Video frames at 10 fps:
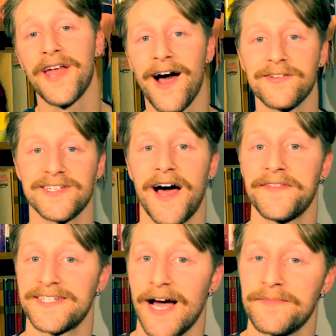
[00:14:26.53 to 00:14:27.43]
Now is not
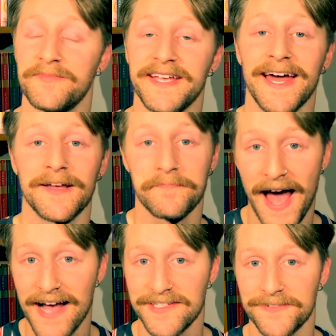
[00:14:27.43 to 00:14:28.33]
the time to be getting
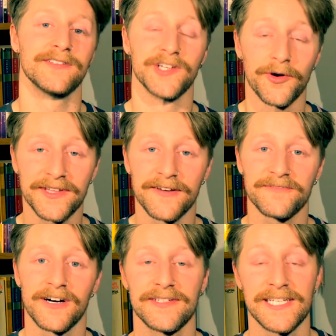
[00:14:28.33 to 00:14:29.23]
passive. Don't
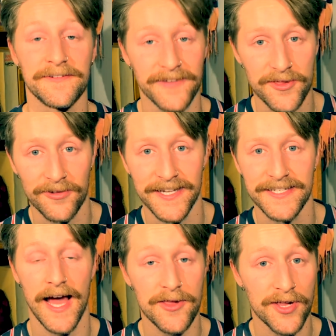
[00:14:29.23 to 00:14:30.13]
give up, stay
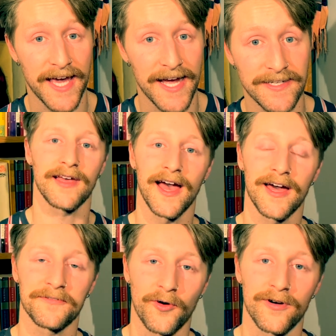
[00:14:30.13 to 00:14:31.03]
vigilant, educate,
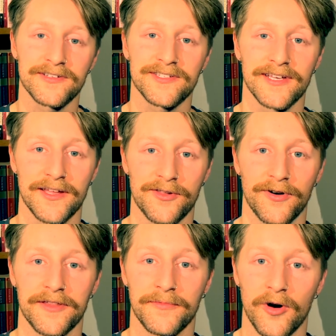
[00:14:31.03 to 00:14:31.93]
and of course,
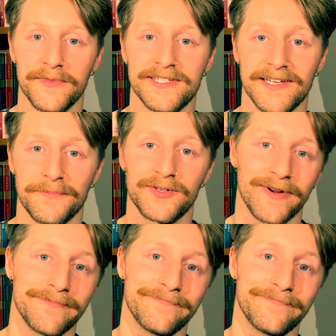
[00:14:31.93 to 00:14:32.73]
enjoy the moments in between.